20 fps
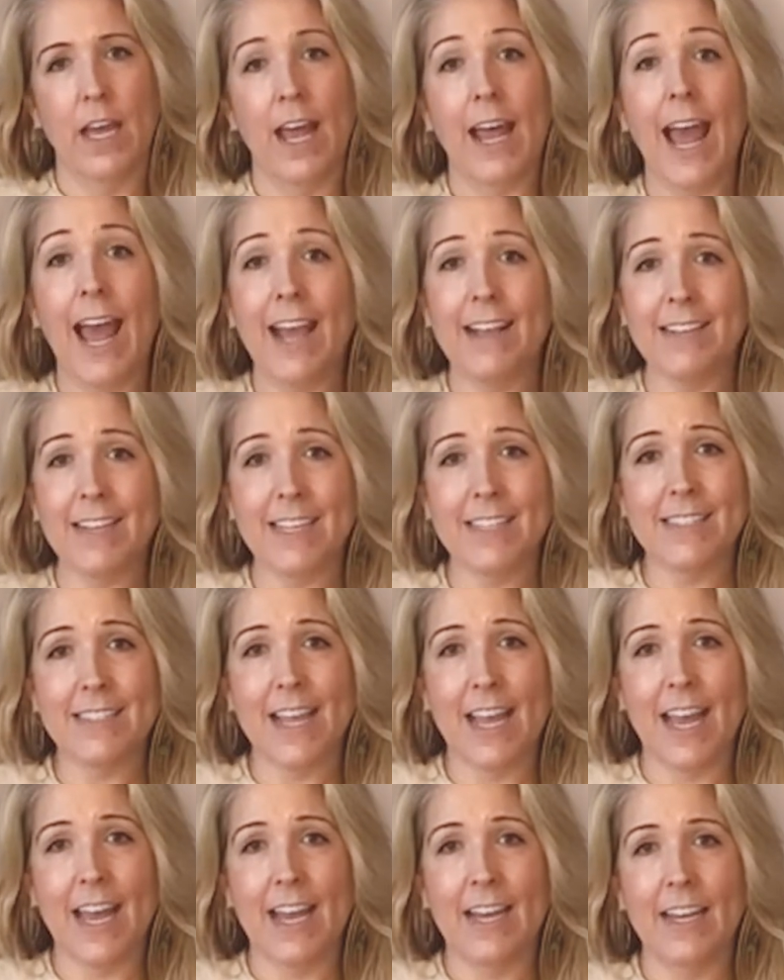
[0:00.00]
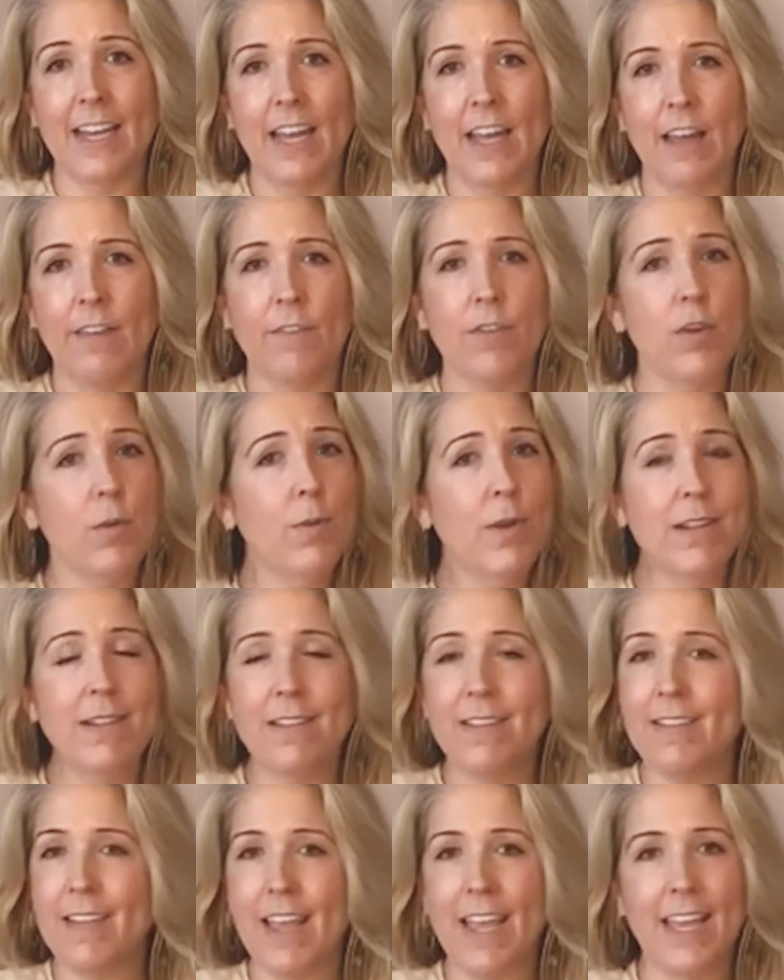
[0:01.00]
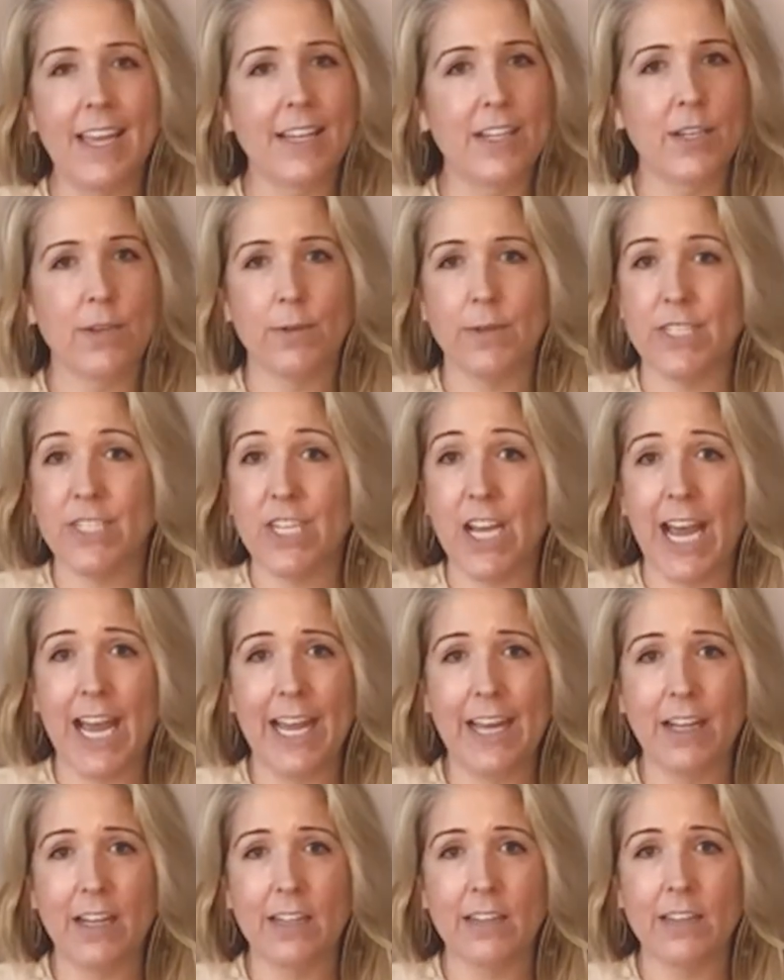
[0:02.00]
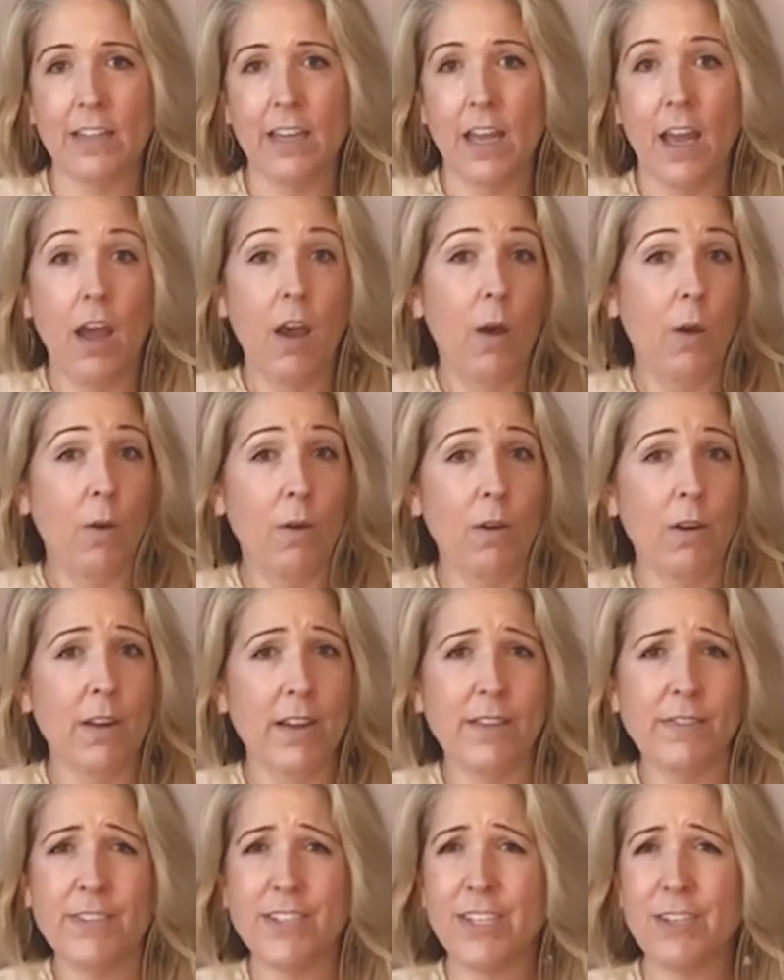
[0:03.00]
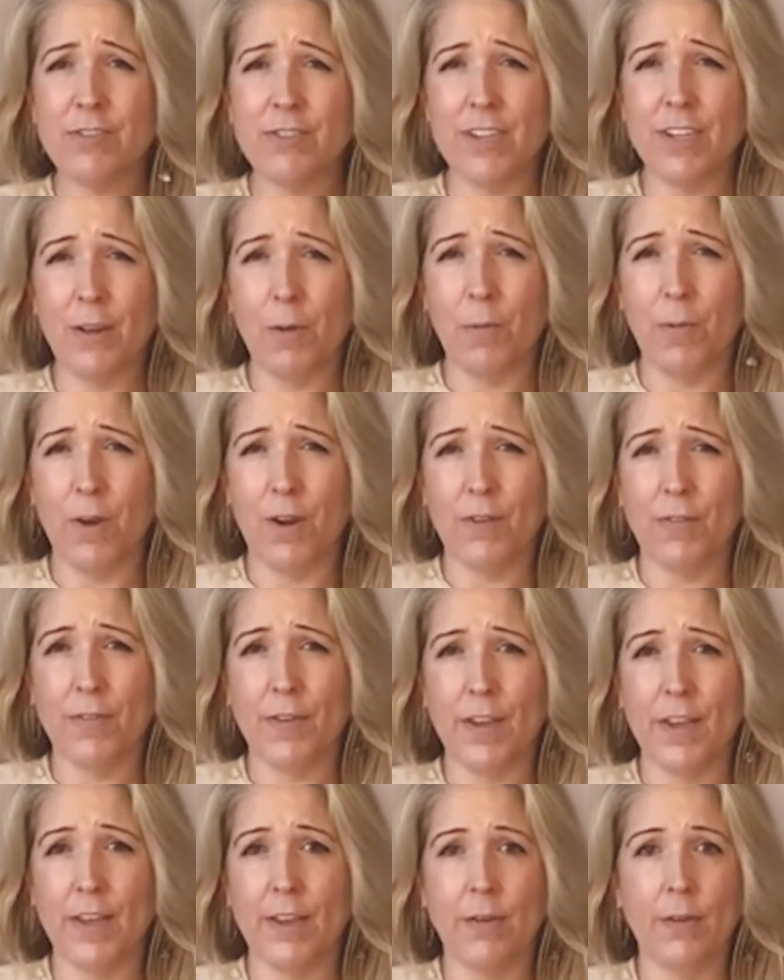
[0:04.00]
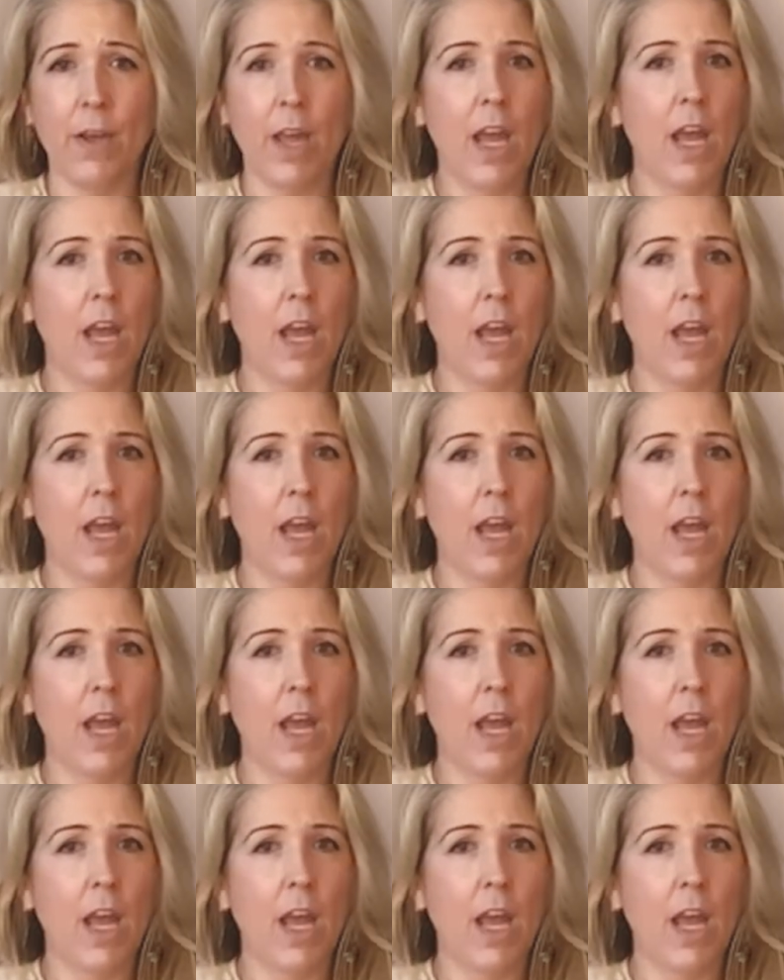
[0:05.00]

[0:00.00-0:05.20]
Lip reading: As I said, if you wouldn't say it to a child, or if children don't work for you,